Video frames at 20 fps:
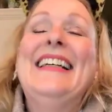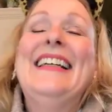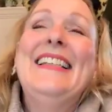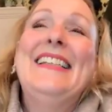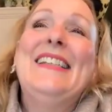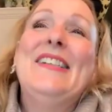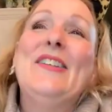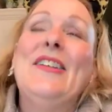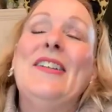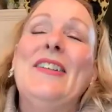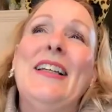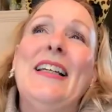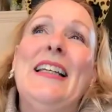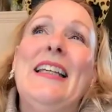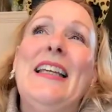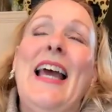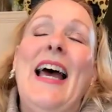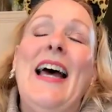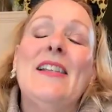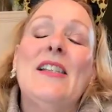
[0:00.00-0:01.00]
so they're like,
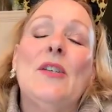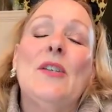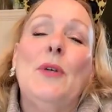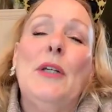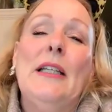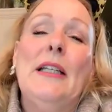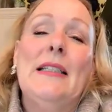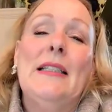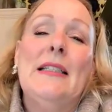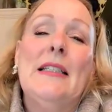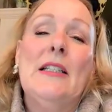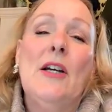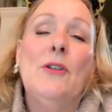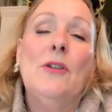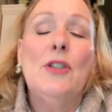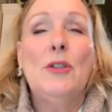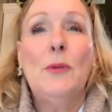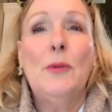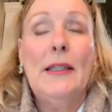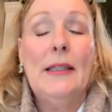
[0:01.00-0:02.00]
yeah, so we need to know,
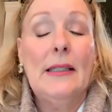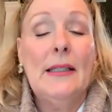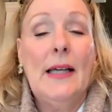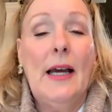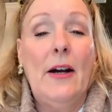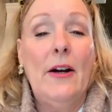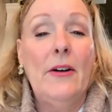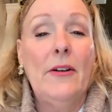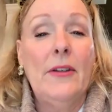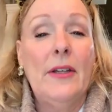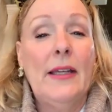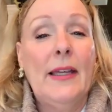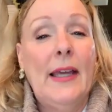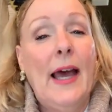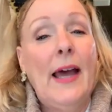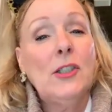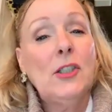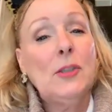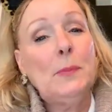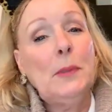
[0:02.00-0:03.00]
do you want the car or the
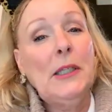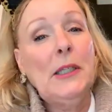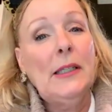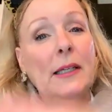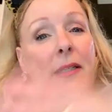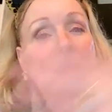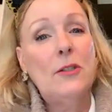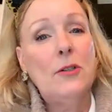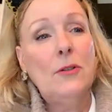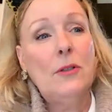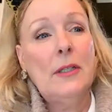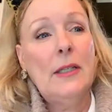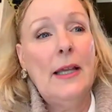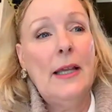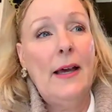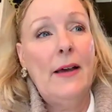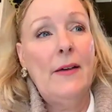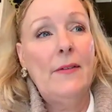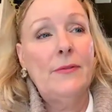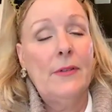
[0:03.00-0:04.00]
cash? Because you can
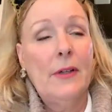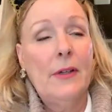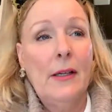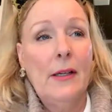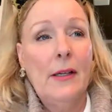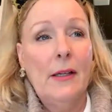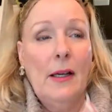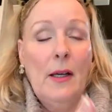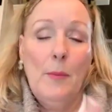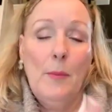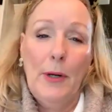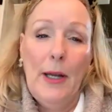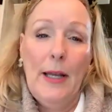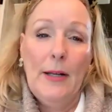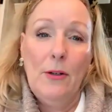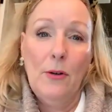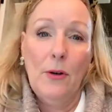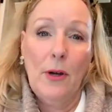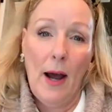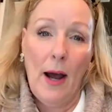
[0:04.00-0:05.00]
have a
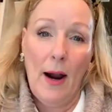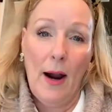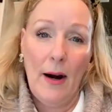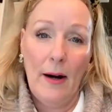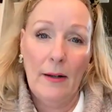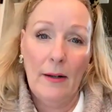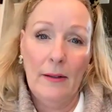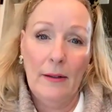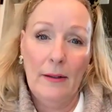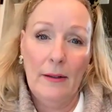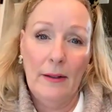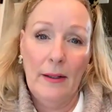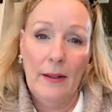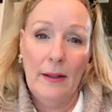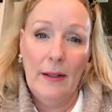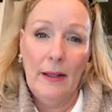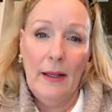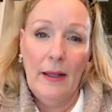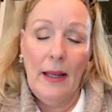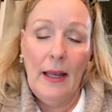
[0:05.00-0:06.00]
brand new car
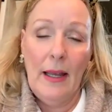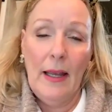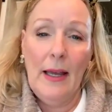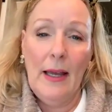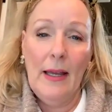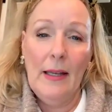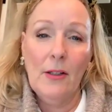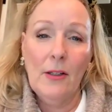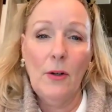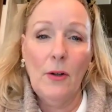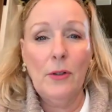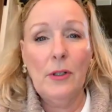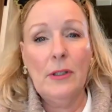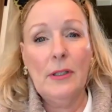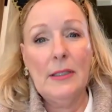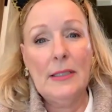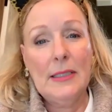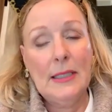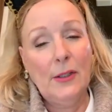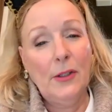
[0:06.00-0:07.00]
and go to
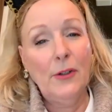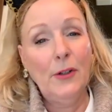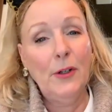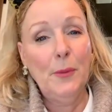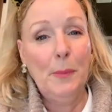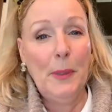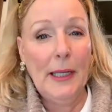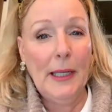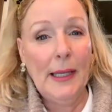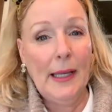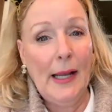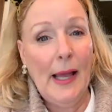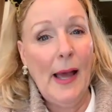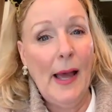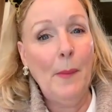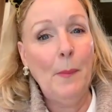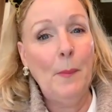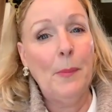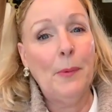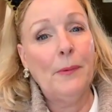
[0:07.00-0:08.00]
the dealer and pick it
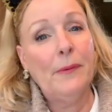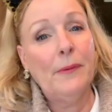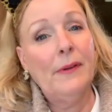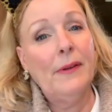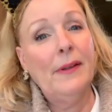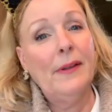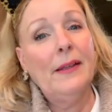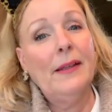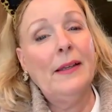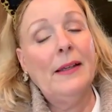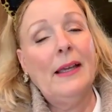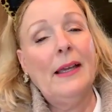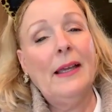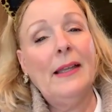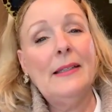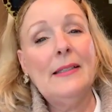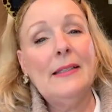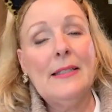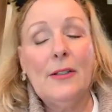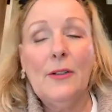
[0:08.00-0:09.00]
up.
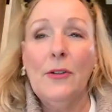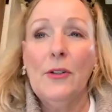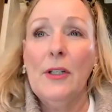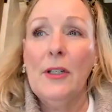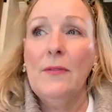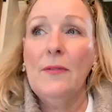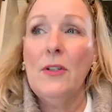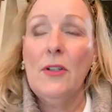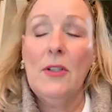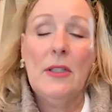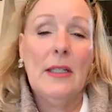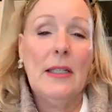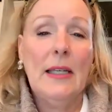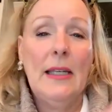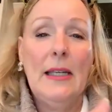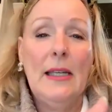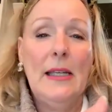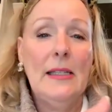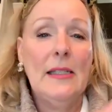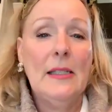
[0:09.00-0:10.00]
And the dealer gives you the
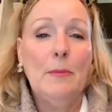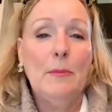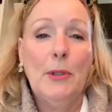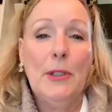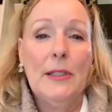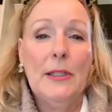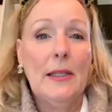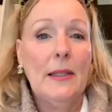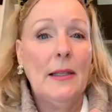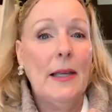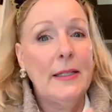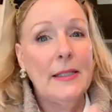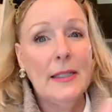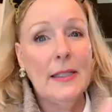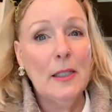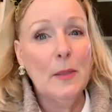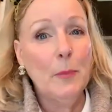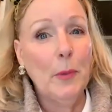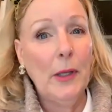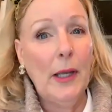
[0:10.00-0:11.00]
keys and puts a
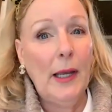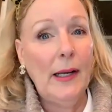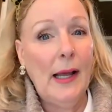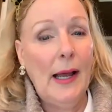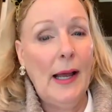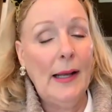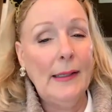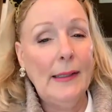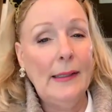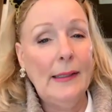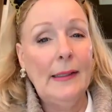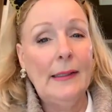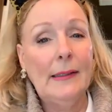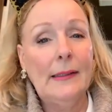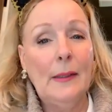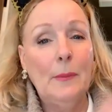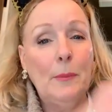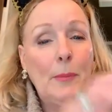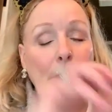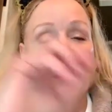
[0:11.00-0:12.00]
license plate on it, and
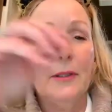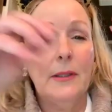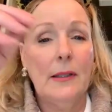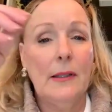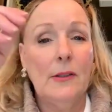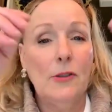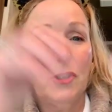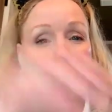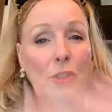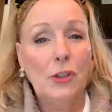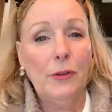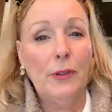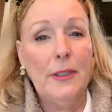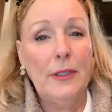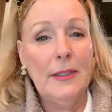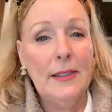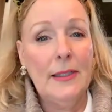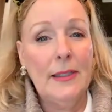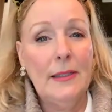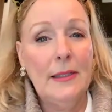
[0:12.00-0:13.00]
they put the
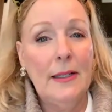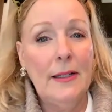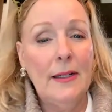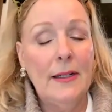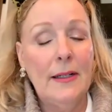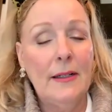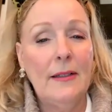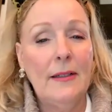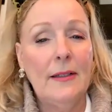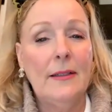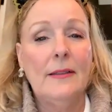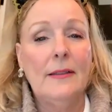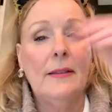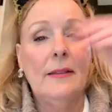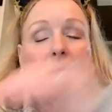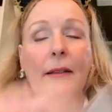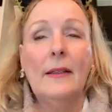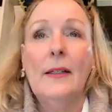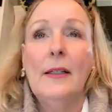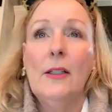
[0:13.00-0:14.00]
insurance in there, and
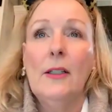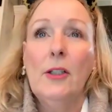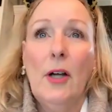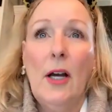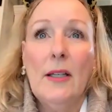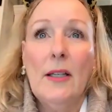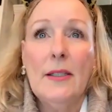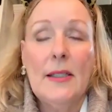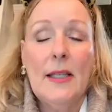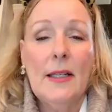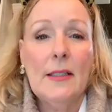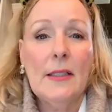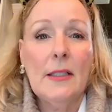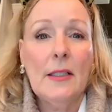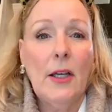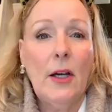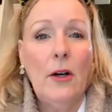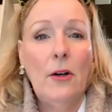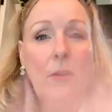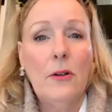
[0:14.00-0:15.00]
you're all set to
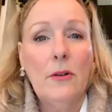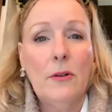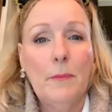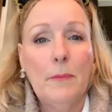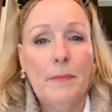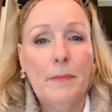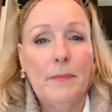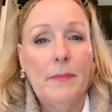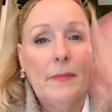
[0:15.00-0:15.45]
go.